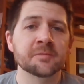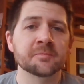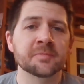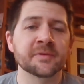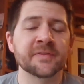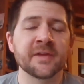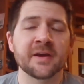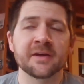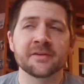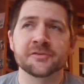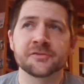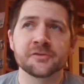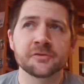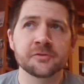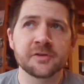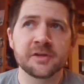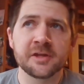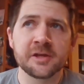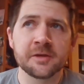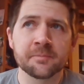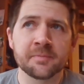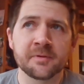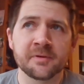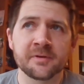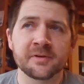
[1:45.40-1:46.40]
but that
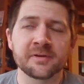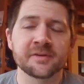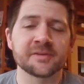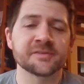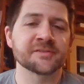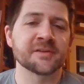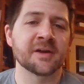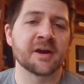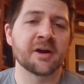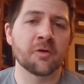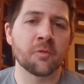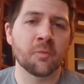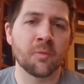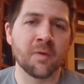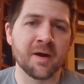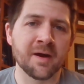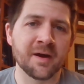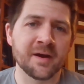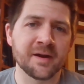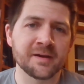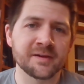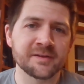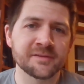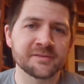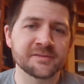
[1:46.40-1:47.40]
zookeeper is not
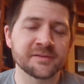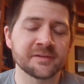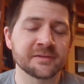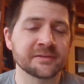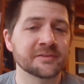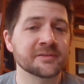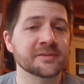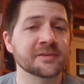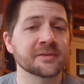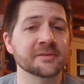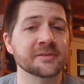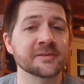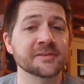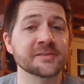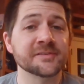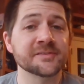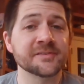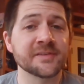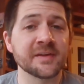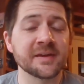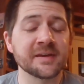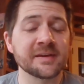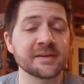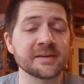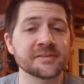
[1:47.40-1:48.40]
wise until he
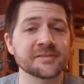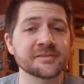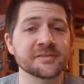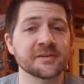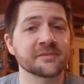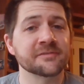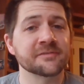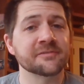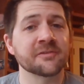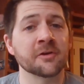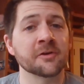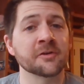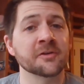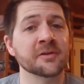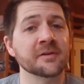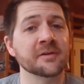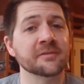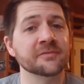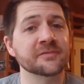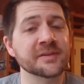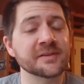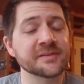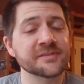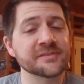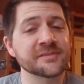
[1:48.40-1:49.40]
stays a far
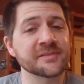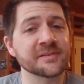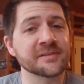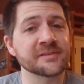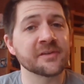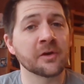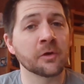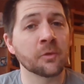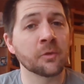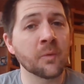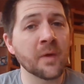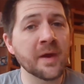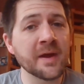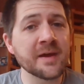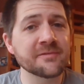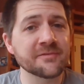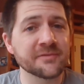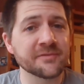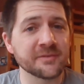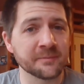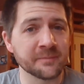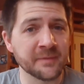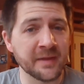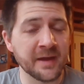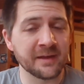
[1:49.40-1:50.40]
enough distance away
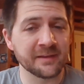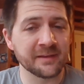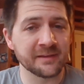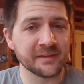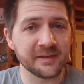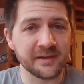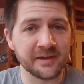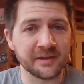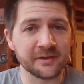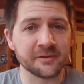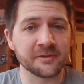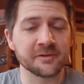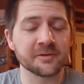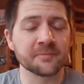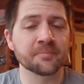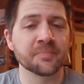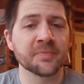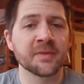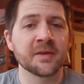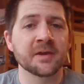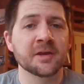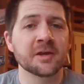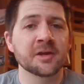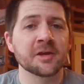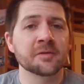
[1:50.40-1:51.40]
from the alligator
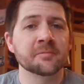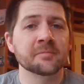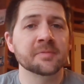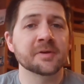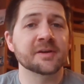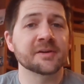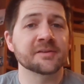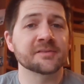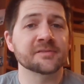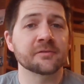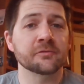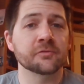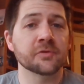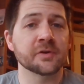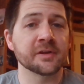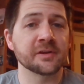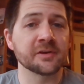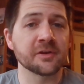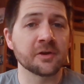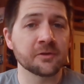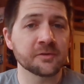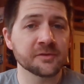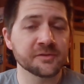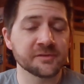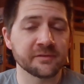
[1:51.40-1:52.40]
because of what he
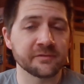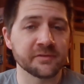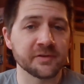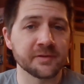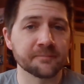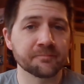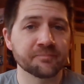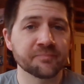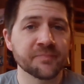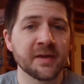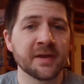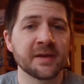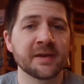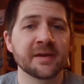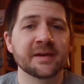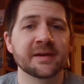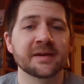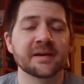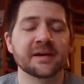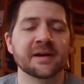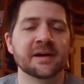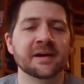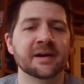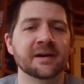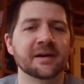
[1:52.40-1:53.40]
knows of it.
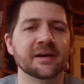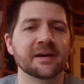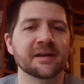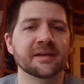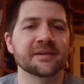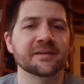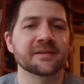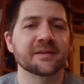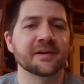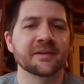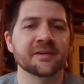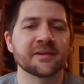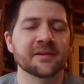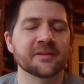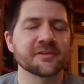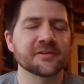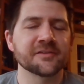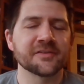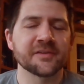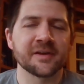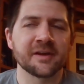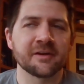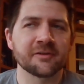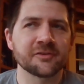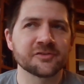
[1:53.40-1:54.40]
And another
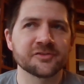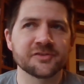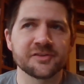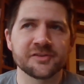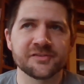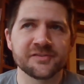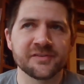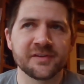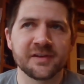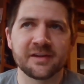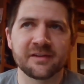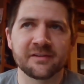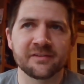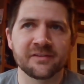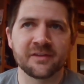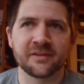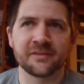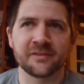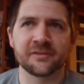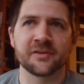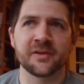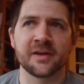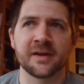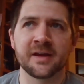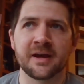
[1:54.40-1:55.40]
thing, I was just thinking the
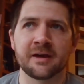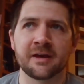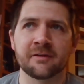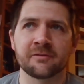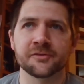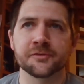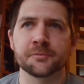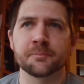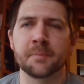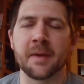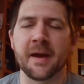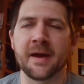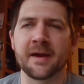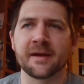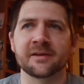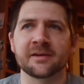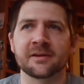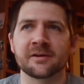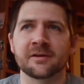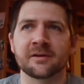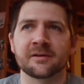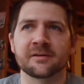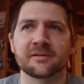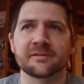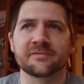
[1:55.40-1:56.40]
other day, I was
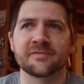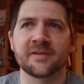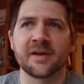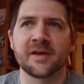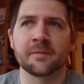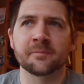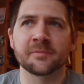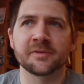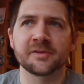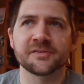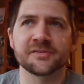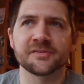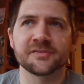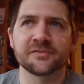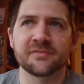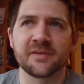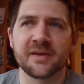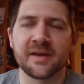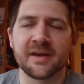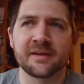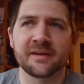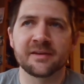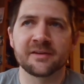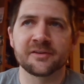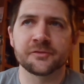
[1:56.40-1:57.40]
packing our family's
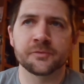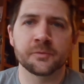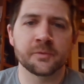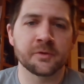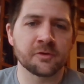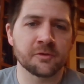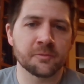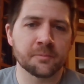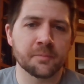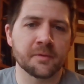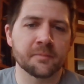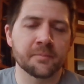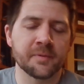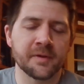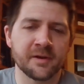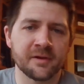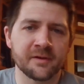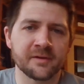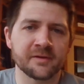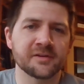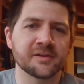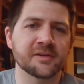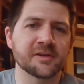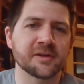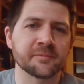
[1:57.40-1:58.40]
van as we were
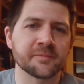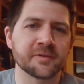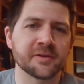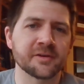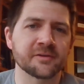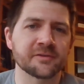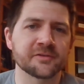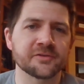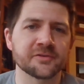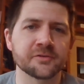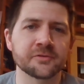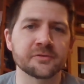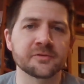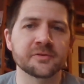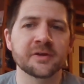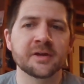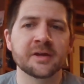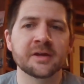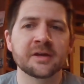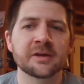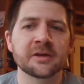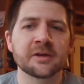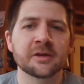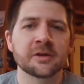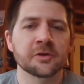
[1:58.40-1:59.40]
preparing to come here to
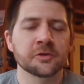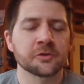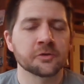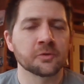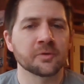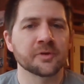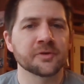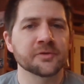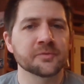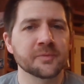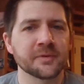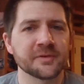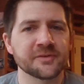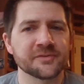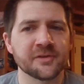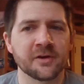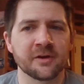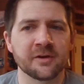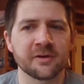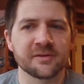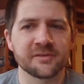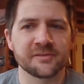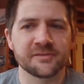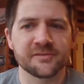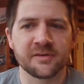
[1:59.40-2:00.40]
Northwest
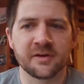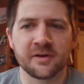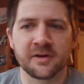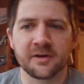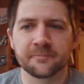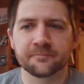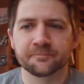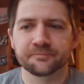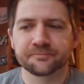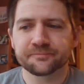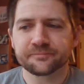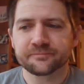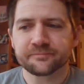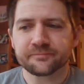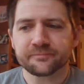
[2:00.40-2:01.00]
Arkansas.